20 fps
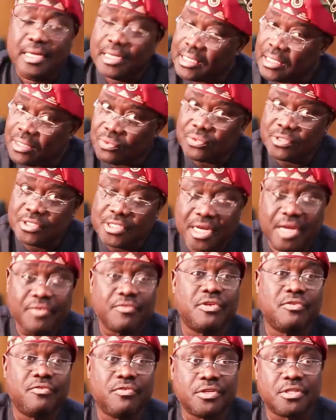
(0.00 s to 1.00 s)
And then they will
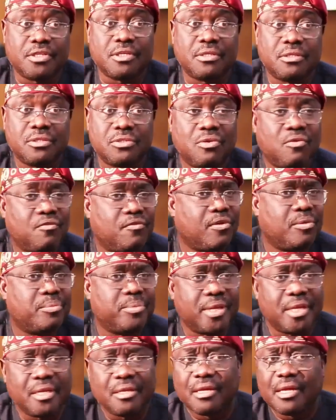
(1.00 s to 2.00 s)
drive the vision. So for
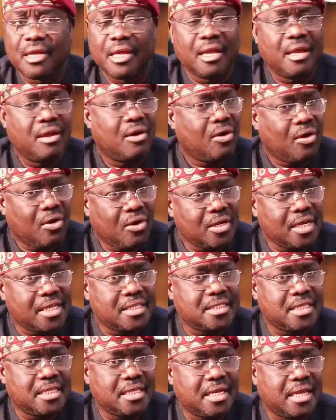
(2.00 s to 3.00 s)
me,
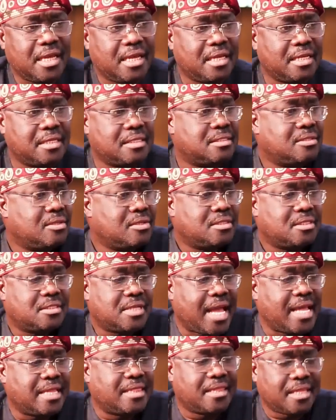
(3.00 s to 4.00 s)
honestly, it's
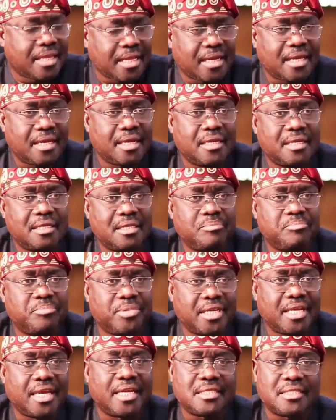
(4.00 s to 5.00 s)
not, I think the
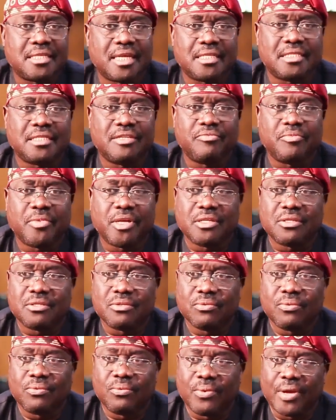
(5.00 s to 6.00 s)
biggest achievement
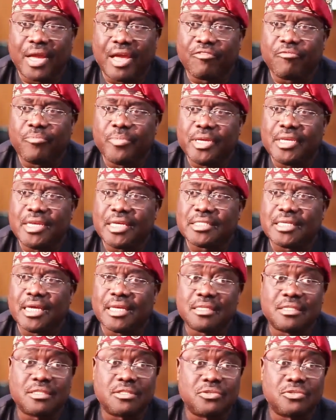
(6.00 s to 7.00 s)
we have made as an